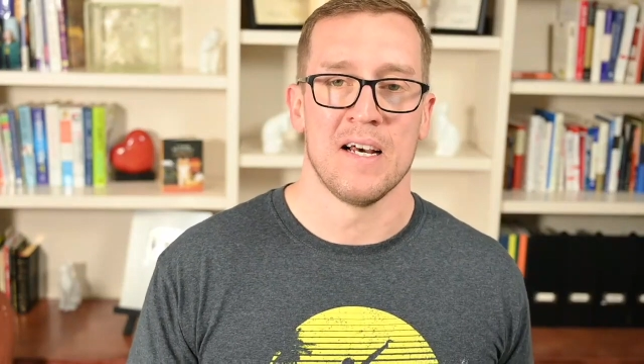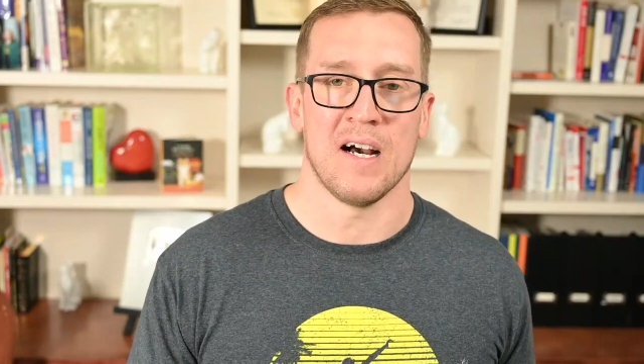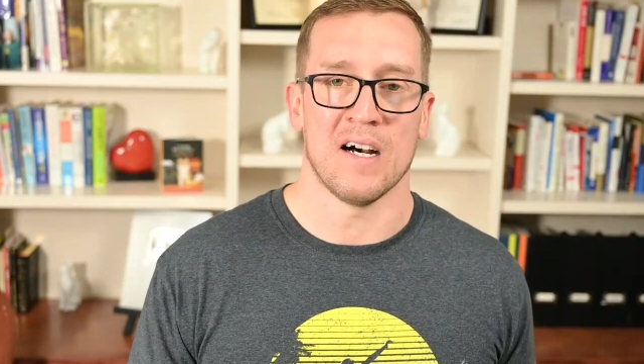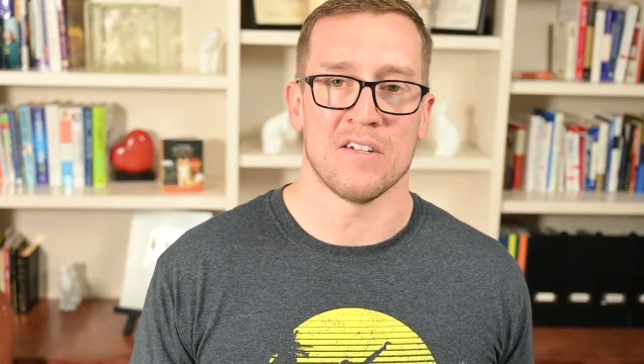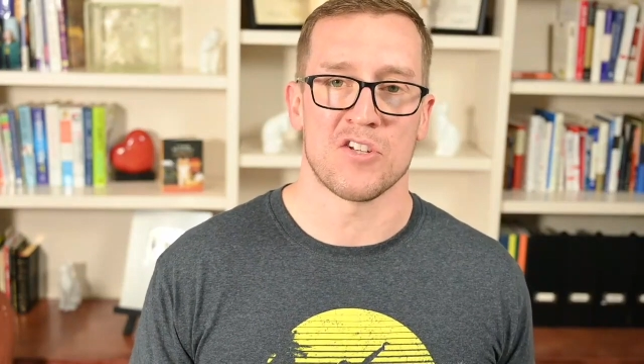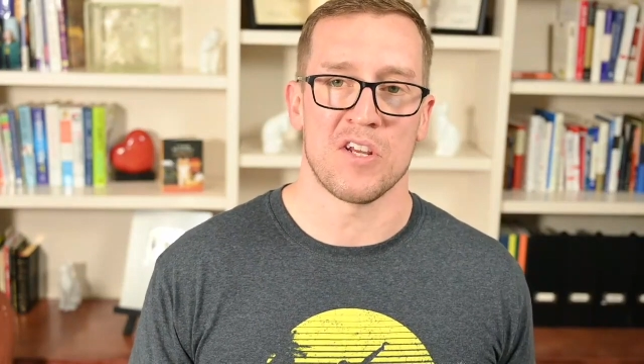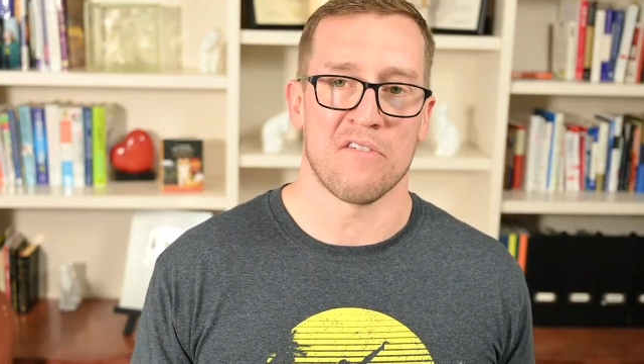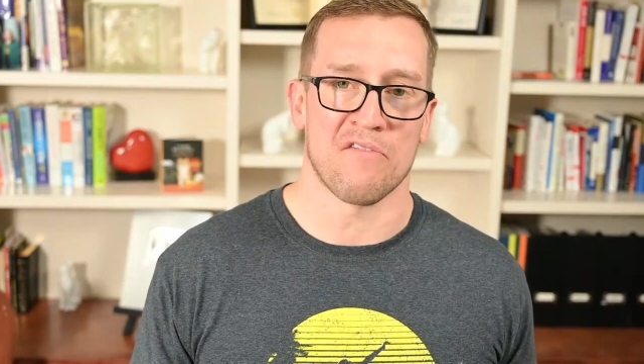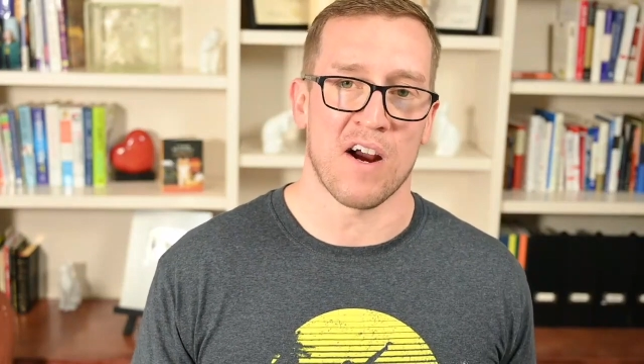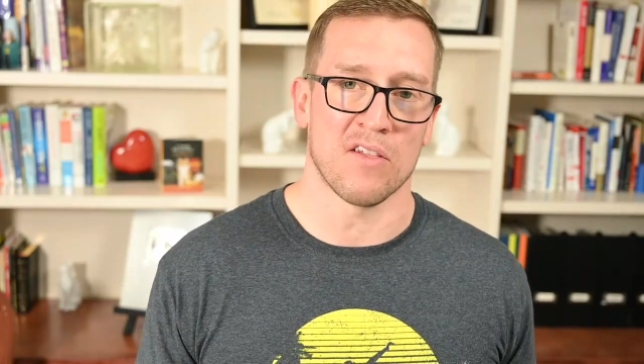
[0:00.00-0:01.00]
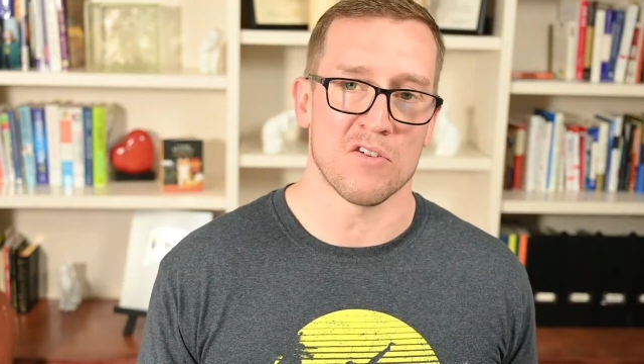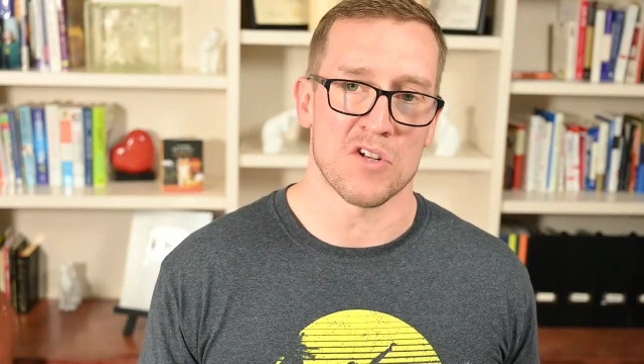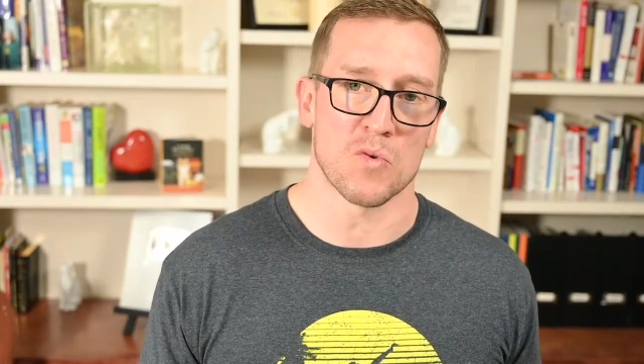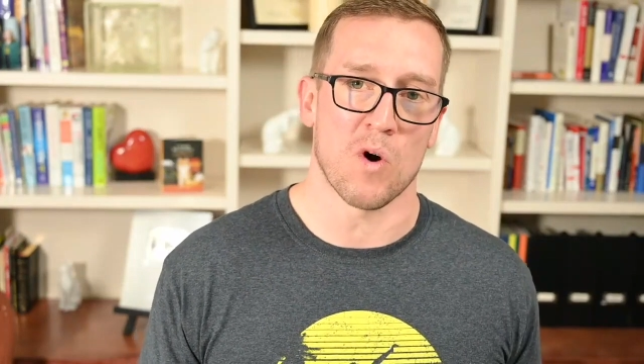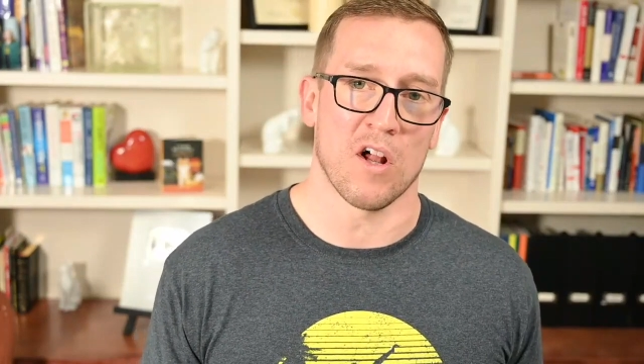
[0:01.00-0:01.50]
uh, so you can find those
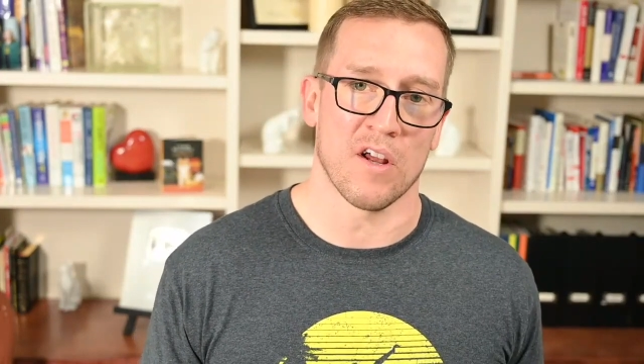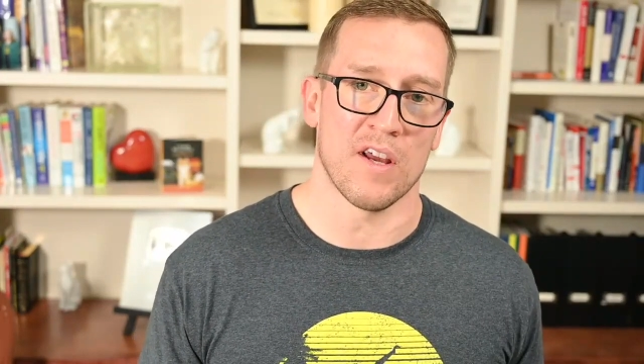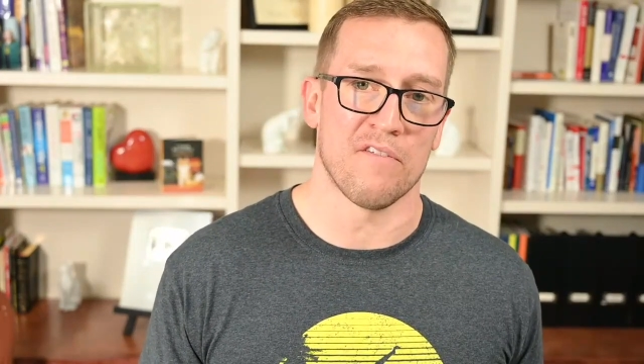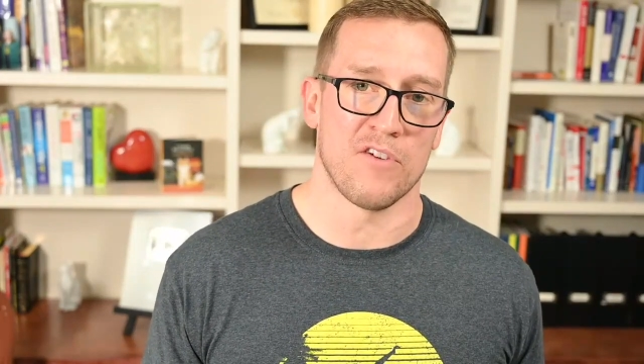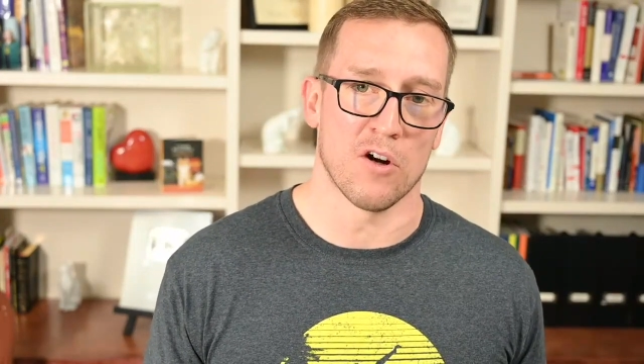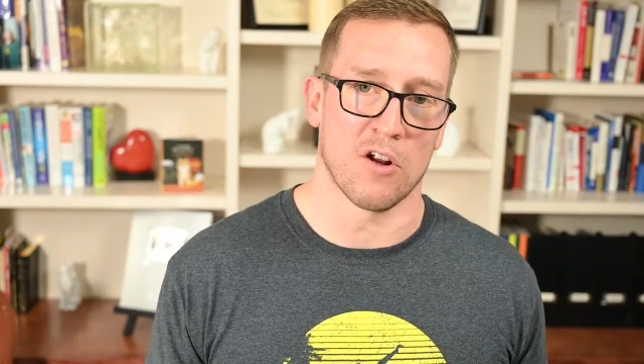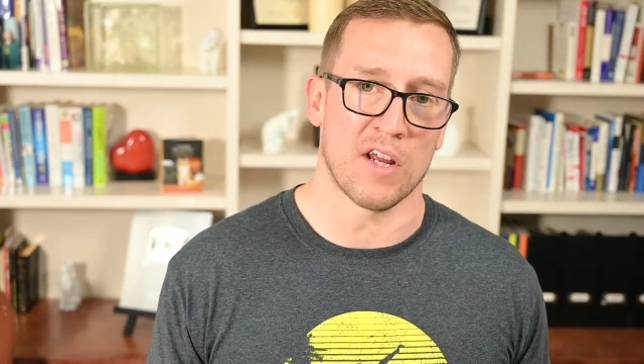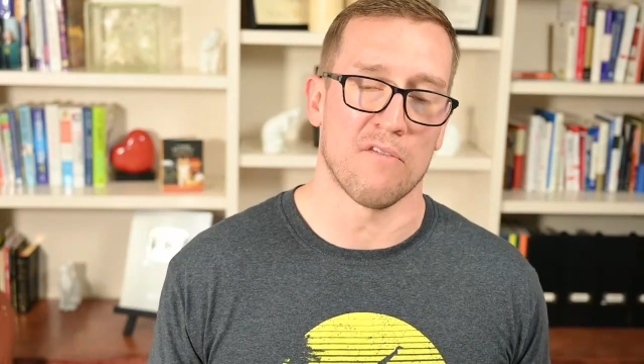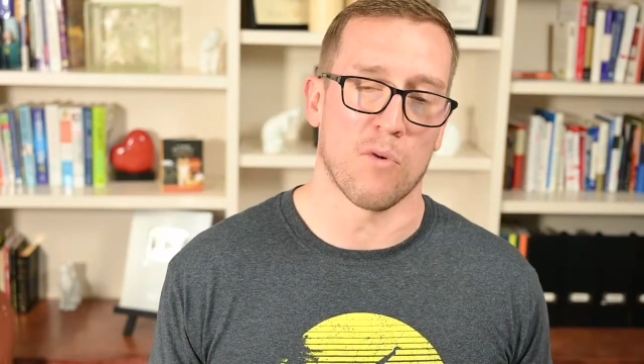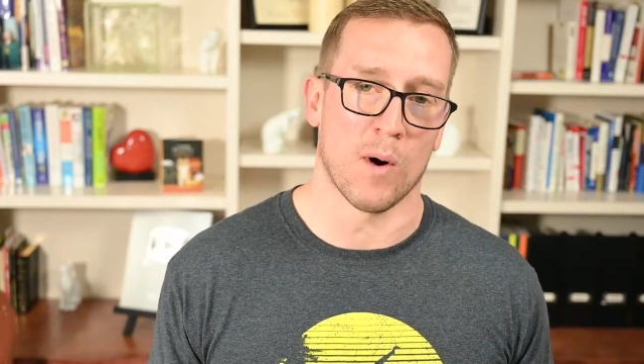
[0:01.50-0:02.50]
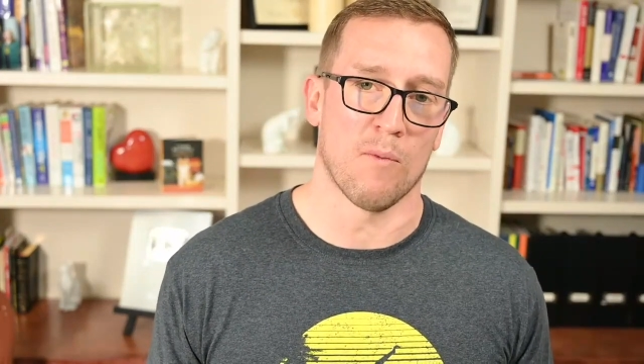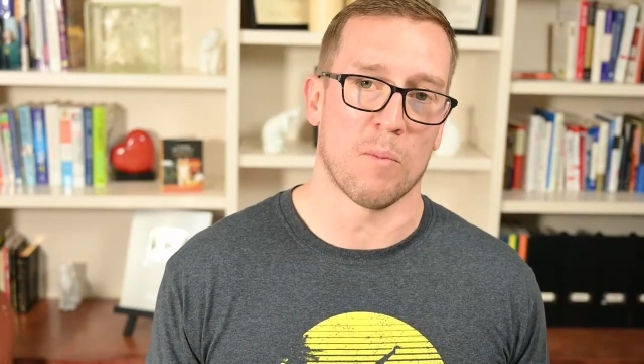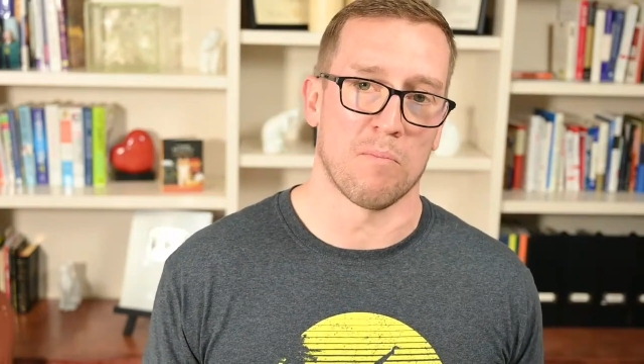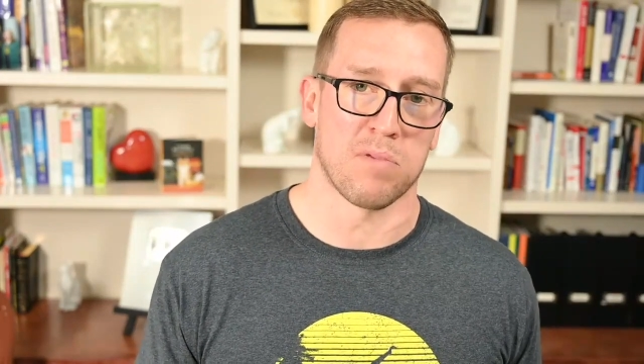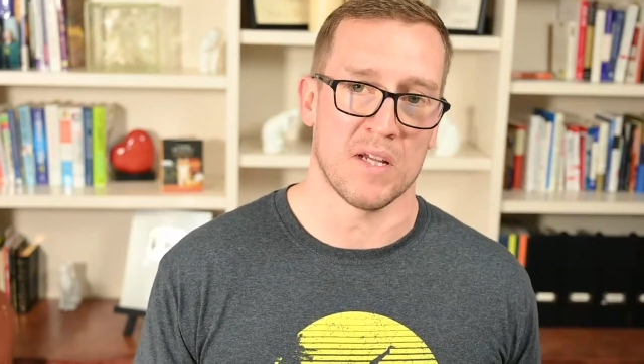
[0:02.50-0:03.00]
as well if you're looking for a
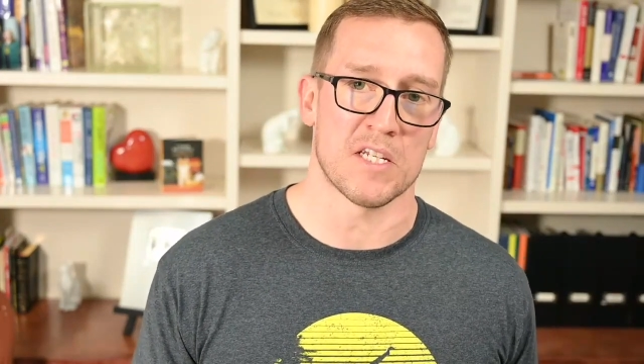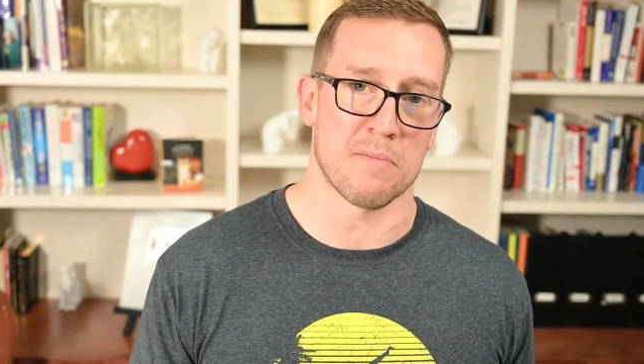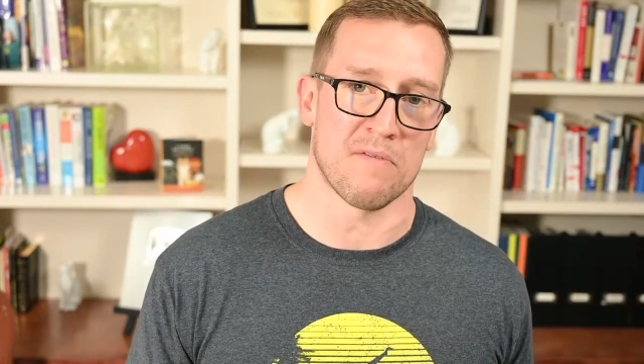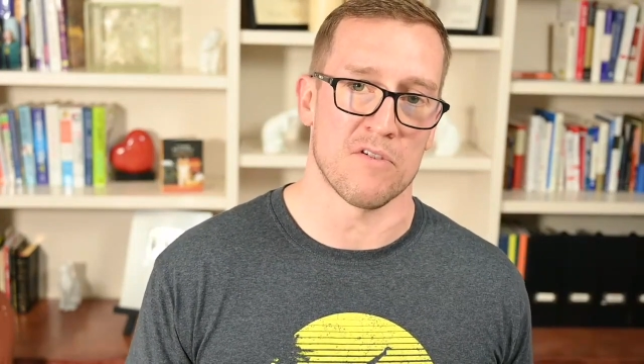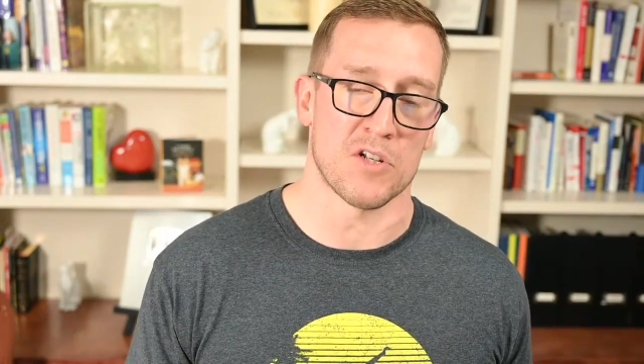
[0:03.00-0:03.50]
replacement for